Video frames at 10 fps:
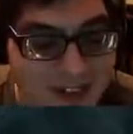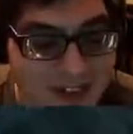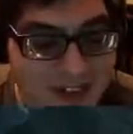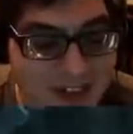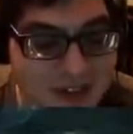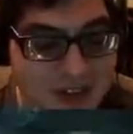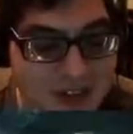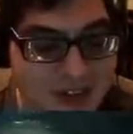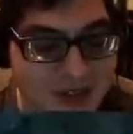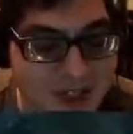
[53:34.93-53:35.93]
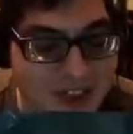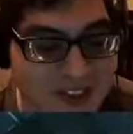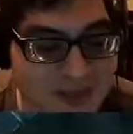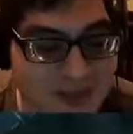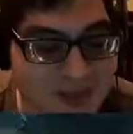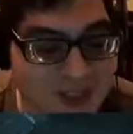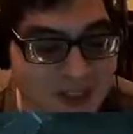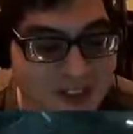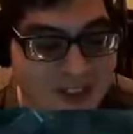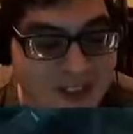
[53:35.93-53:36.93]
You have to try to arrest
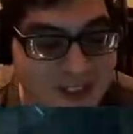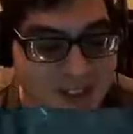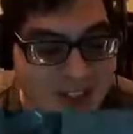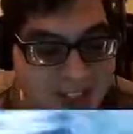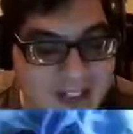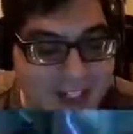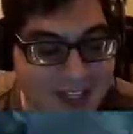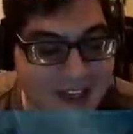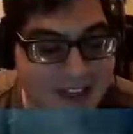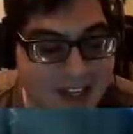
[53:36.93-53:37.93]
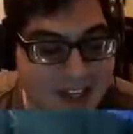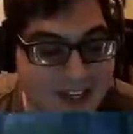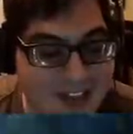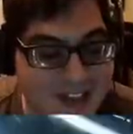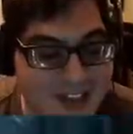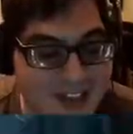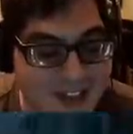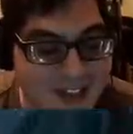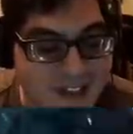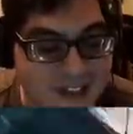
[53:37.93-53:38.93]
everyone. And that is not easy.
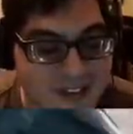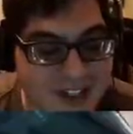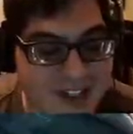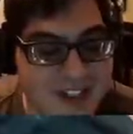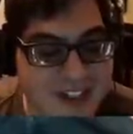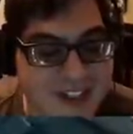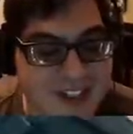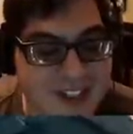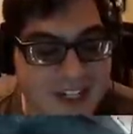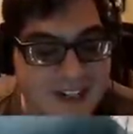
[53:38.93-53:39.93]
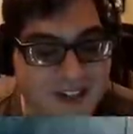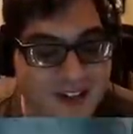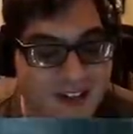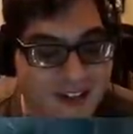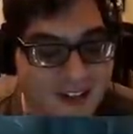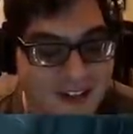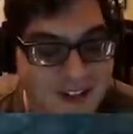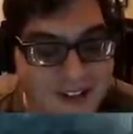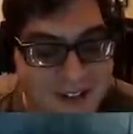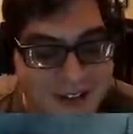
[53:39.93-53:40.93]
Not easy at all.
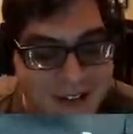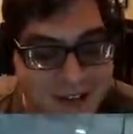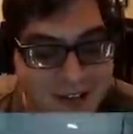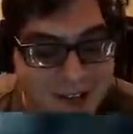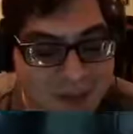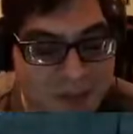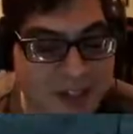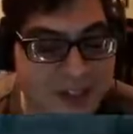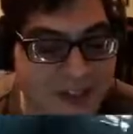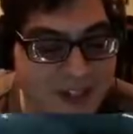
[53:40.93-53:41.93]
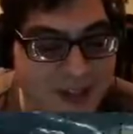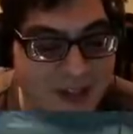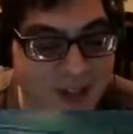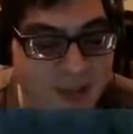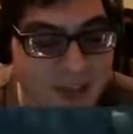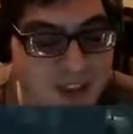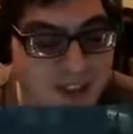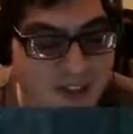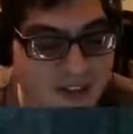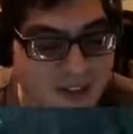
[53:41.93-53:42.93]
But, as you'd expect, I
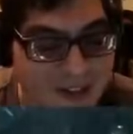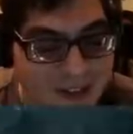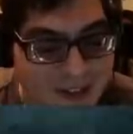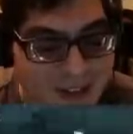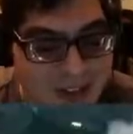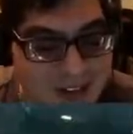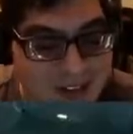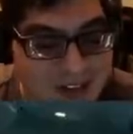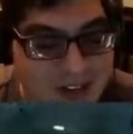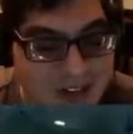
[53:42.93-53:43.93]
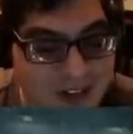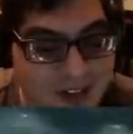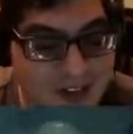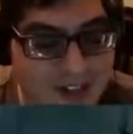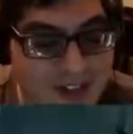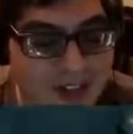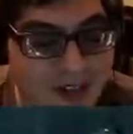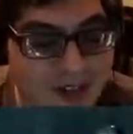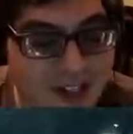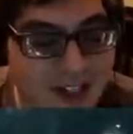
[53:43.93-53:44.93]
did it. It's
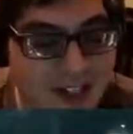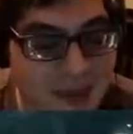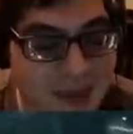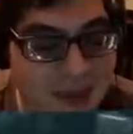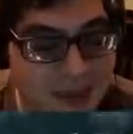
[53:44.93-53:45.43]
definitely a game that's a